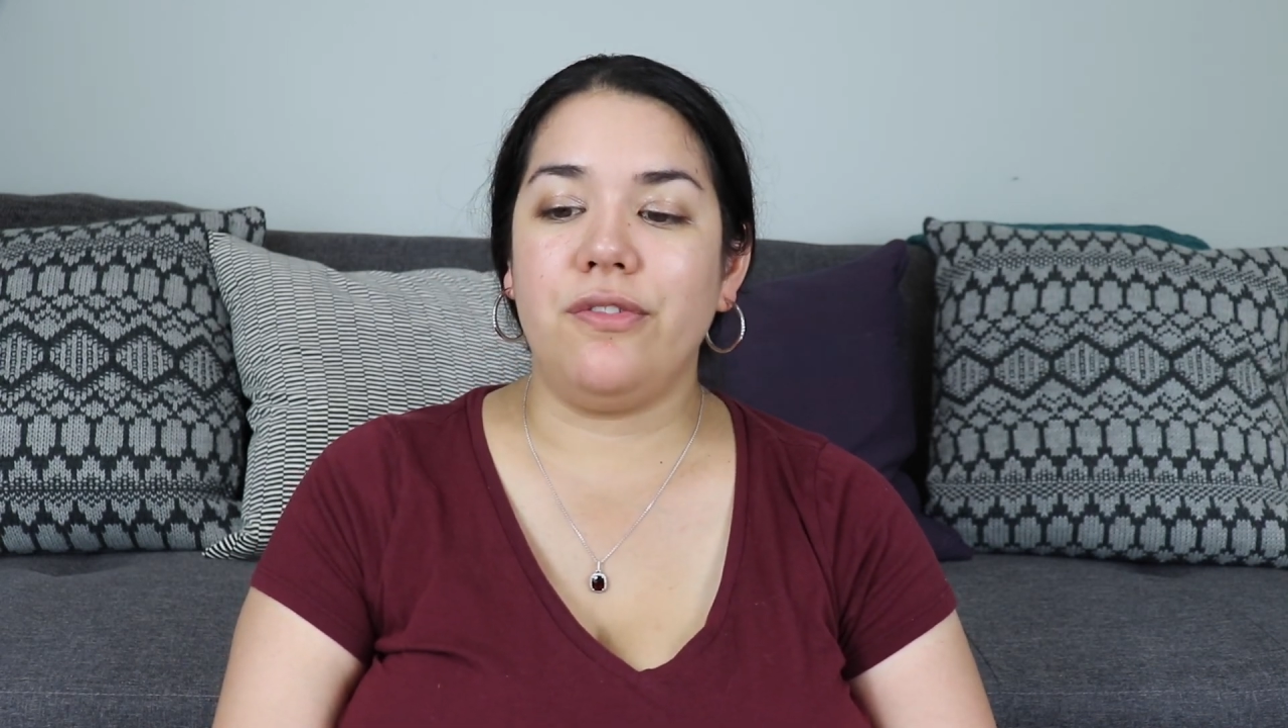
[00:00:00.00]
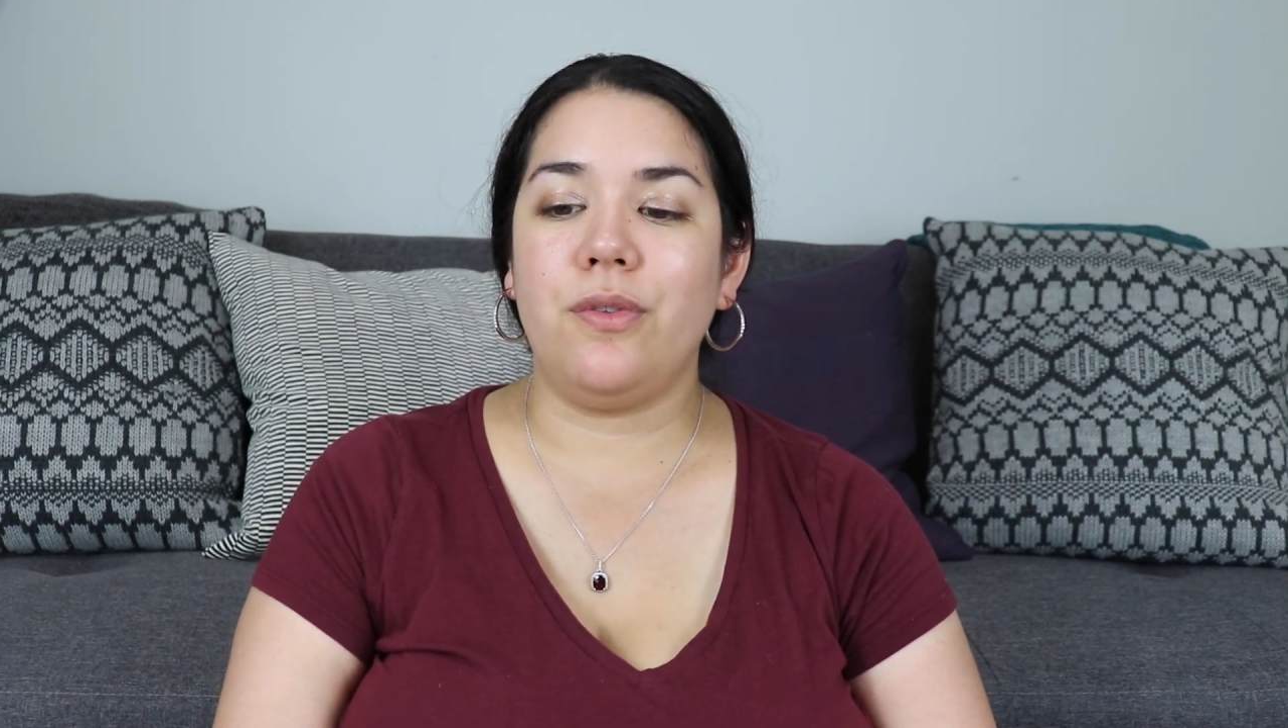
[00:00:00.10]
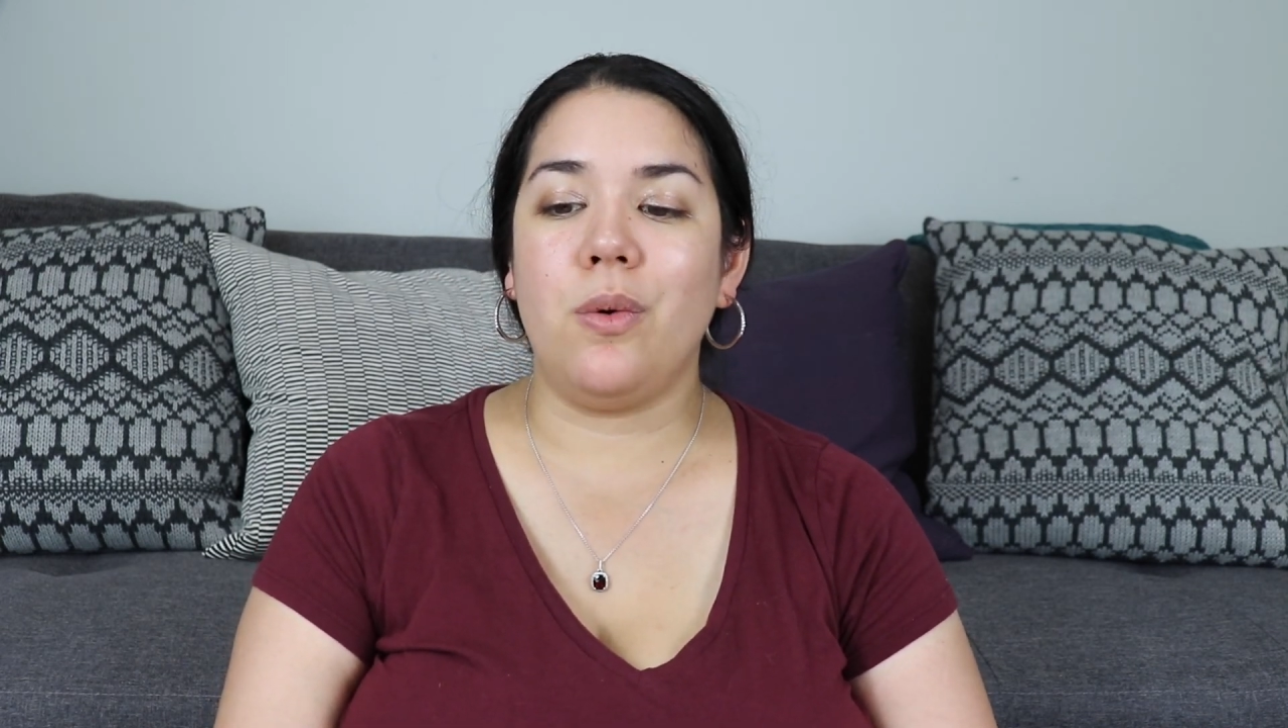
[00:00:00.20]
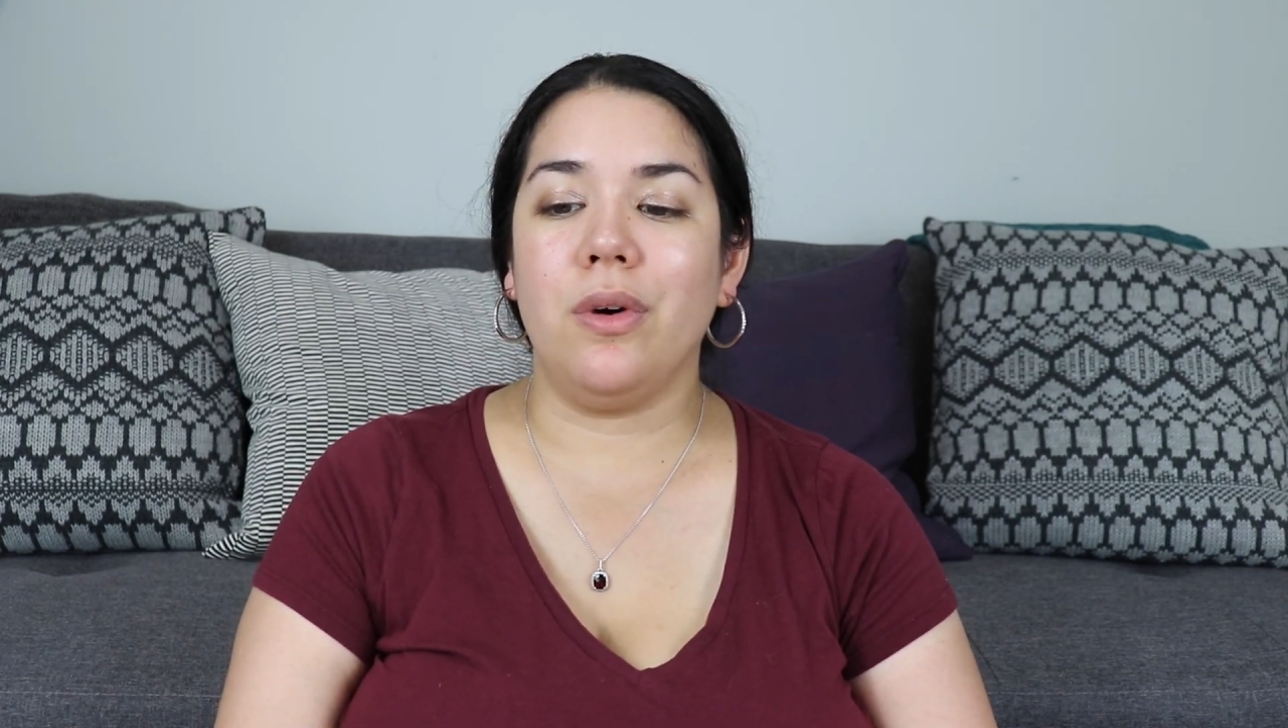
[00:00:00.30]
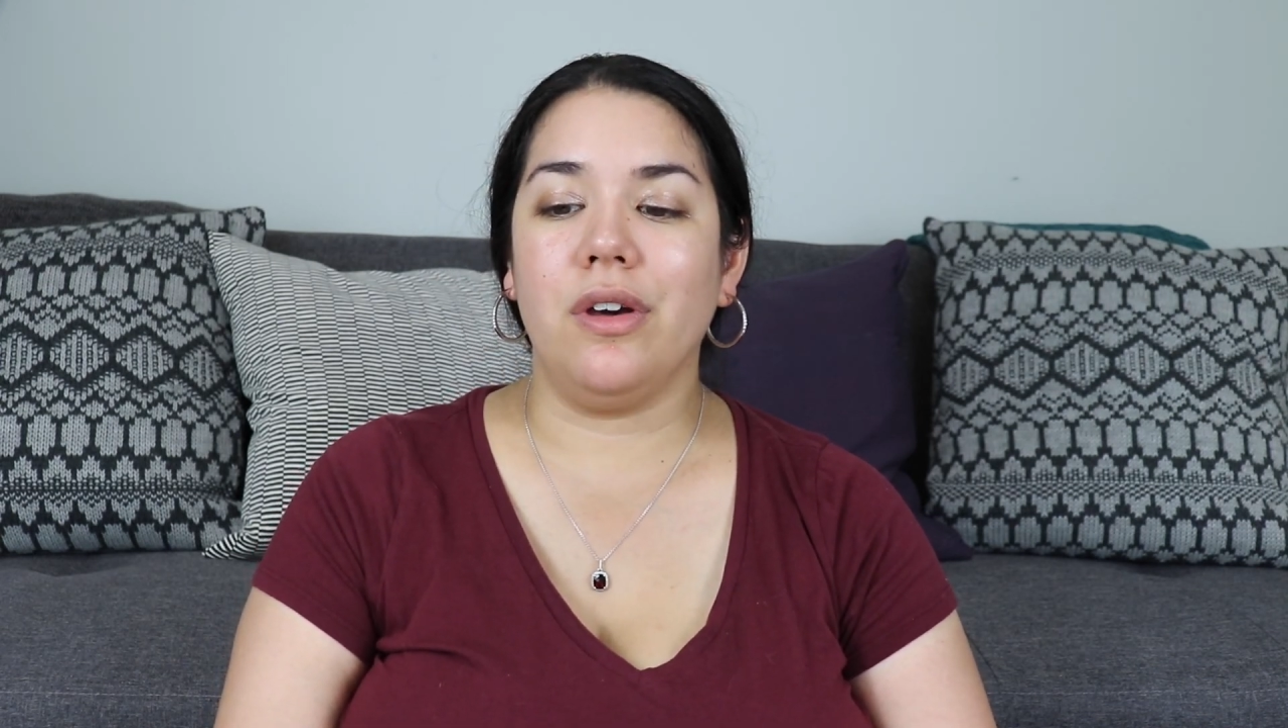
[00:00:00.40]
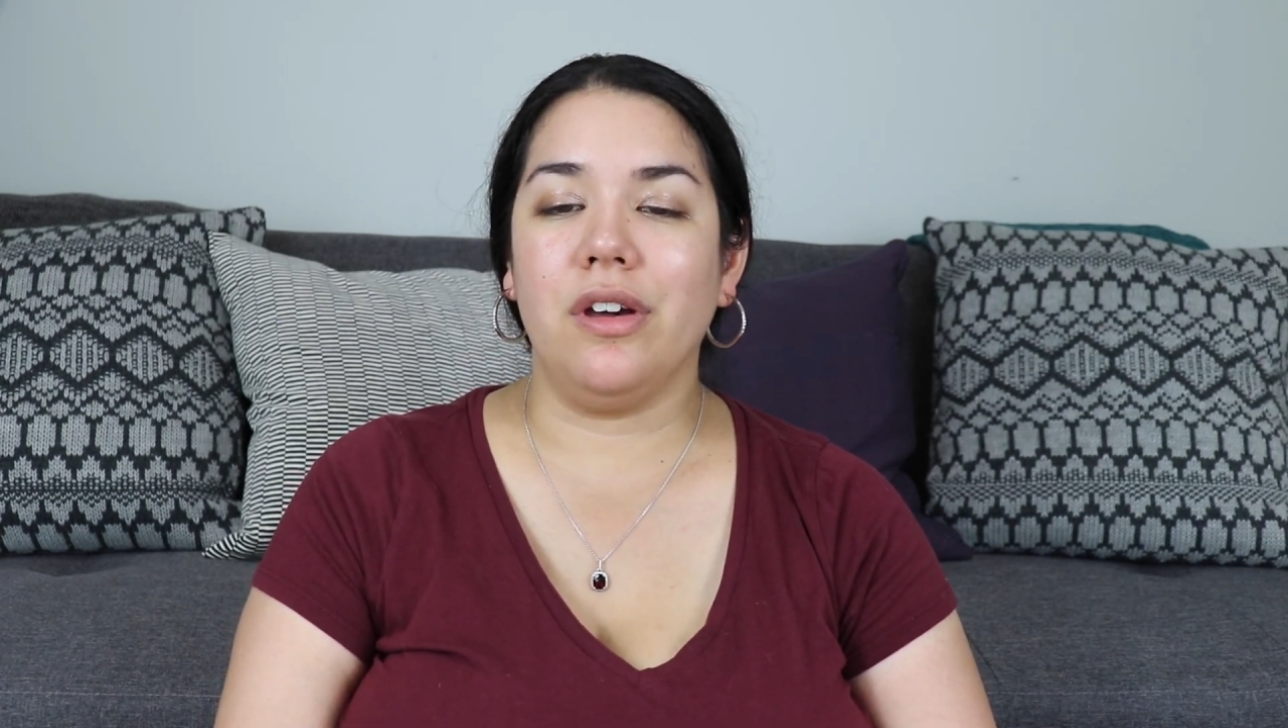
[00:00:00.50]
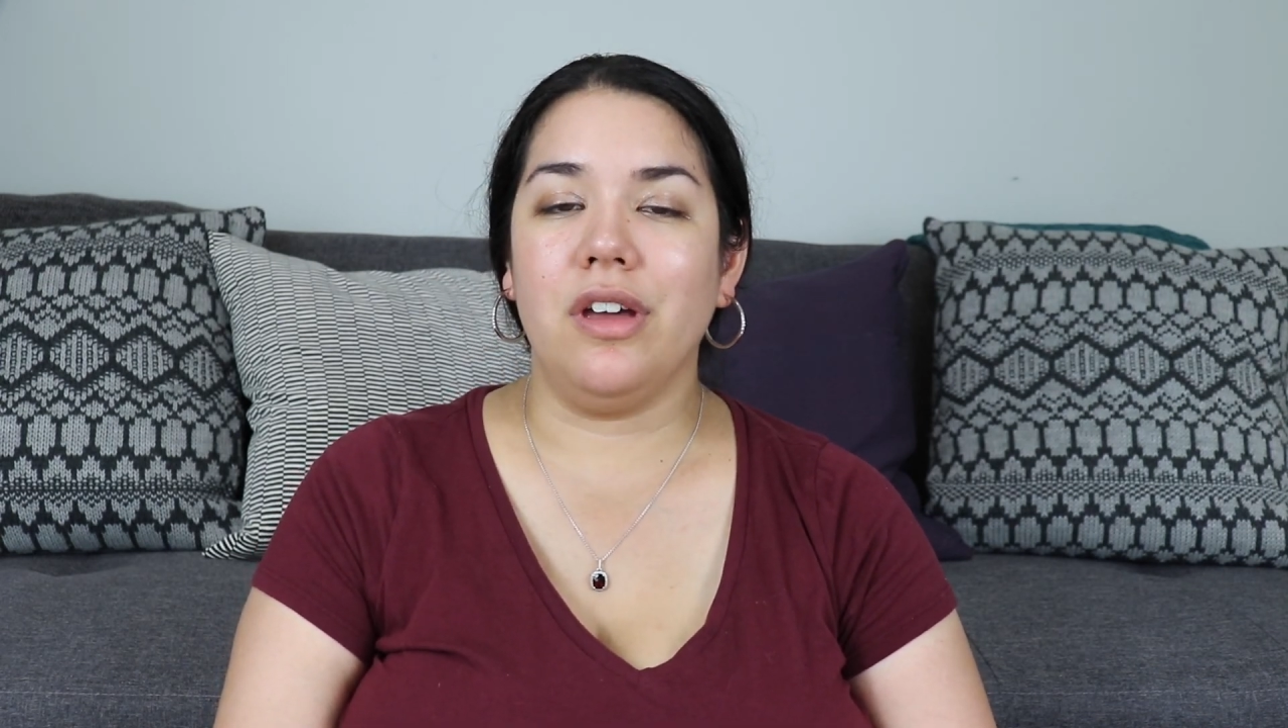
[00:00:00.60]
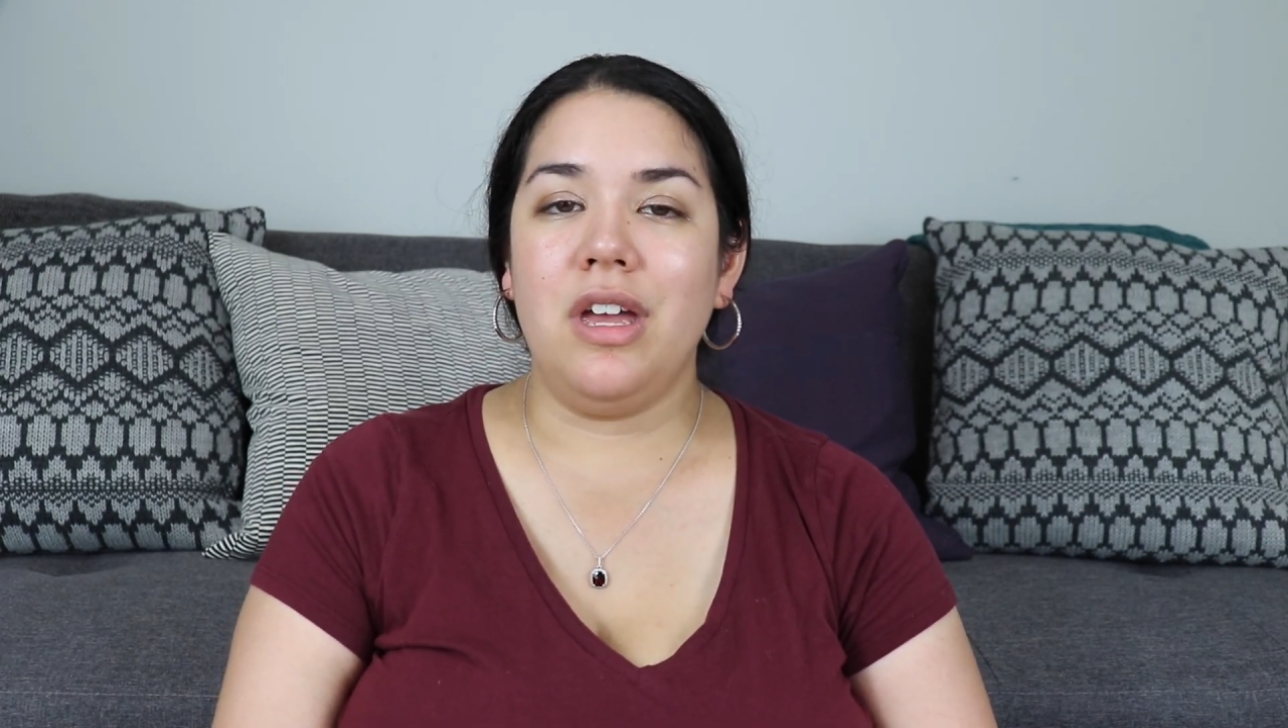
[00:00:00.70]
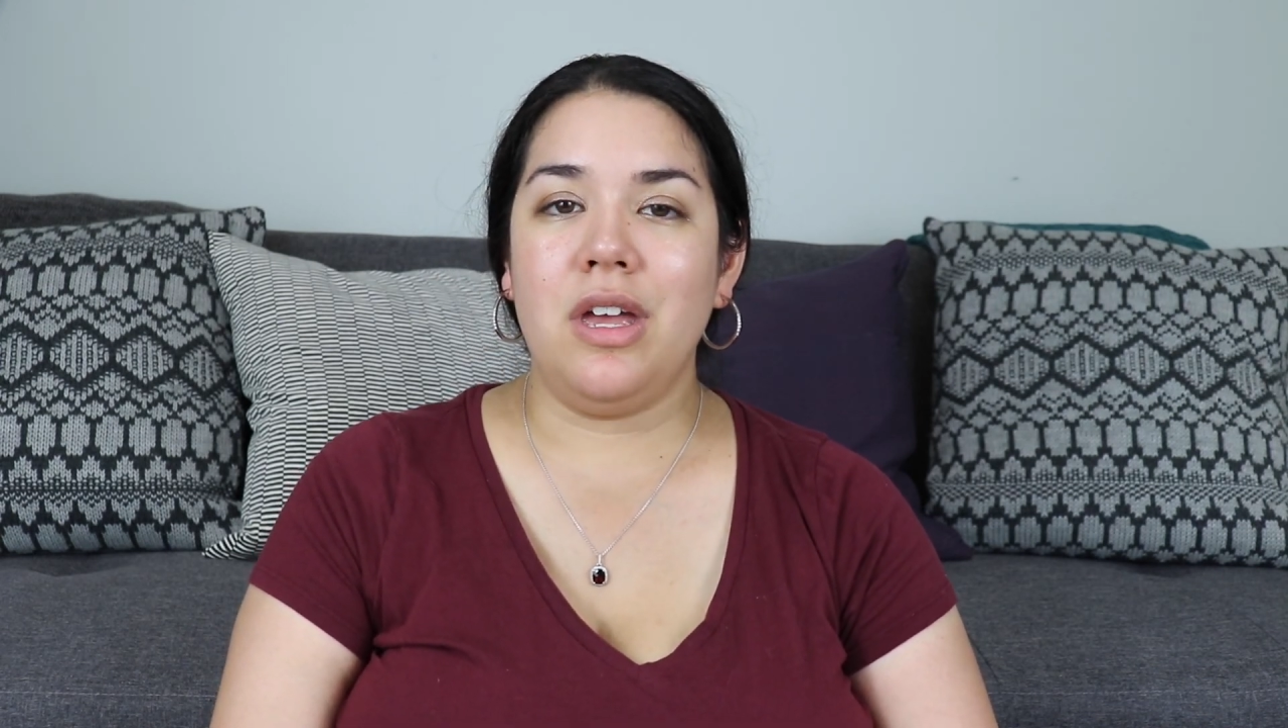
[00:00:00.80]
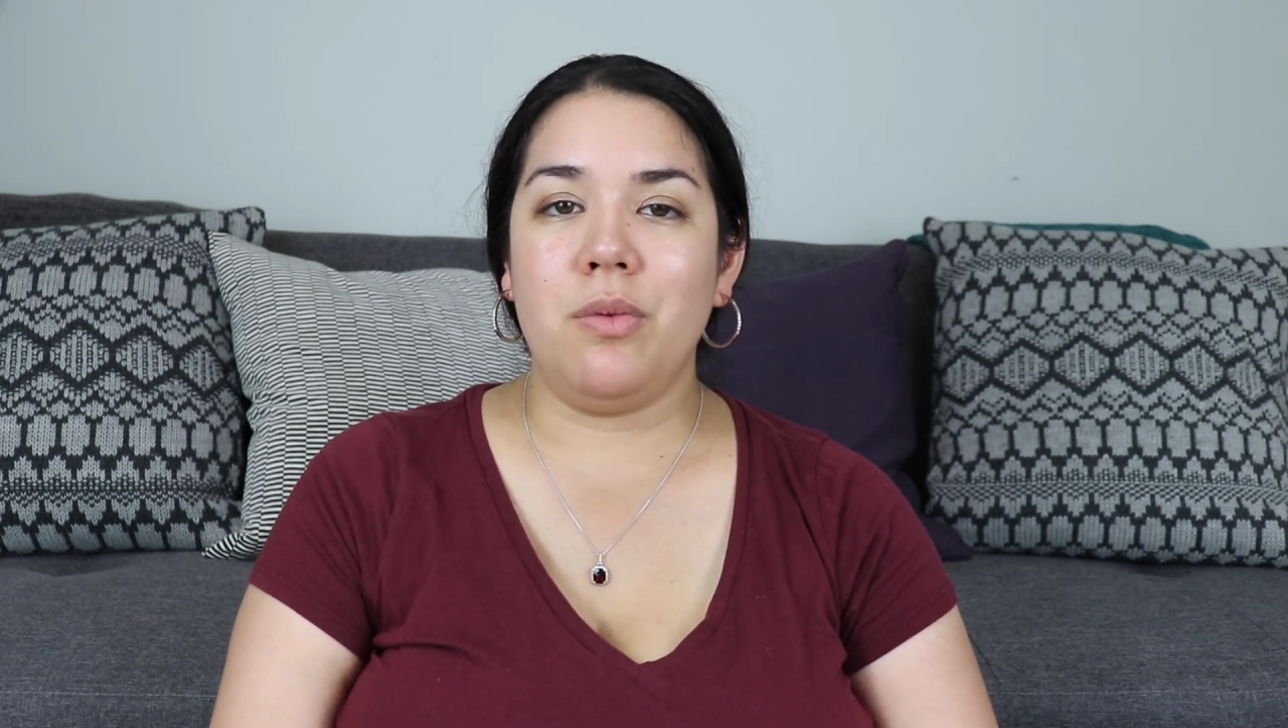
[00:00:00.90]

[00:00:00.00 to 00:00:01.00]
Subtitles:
for